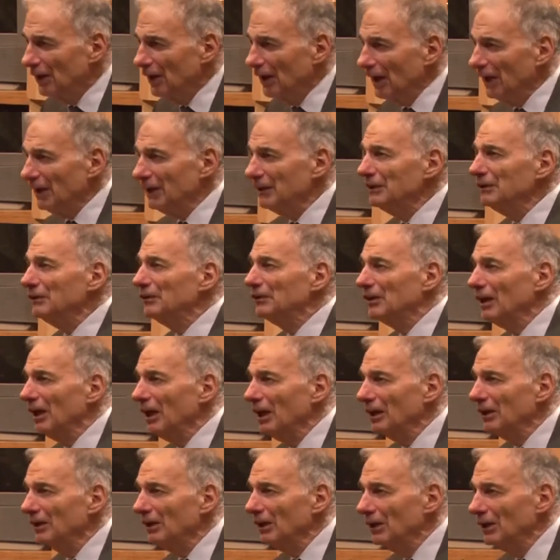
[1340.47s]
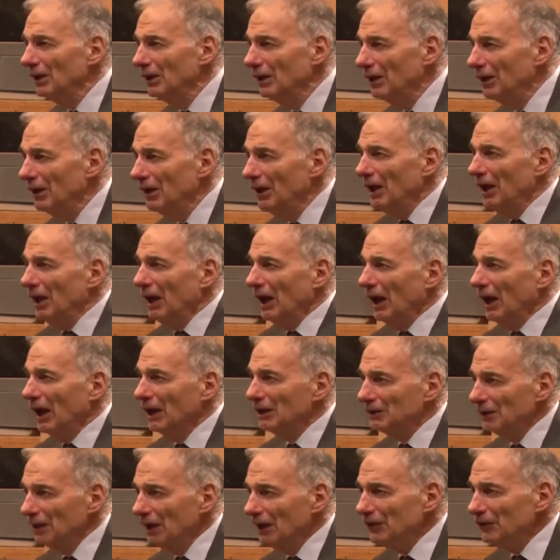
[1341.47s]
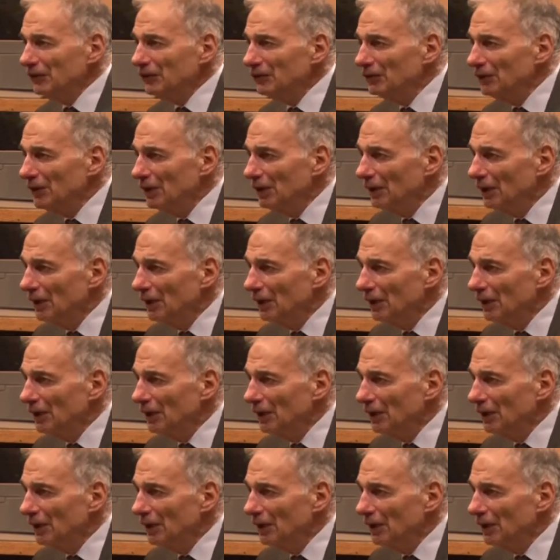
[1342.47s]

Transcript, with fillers: And he said, unless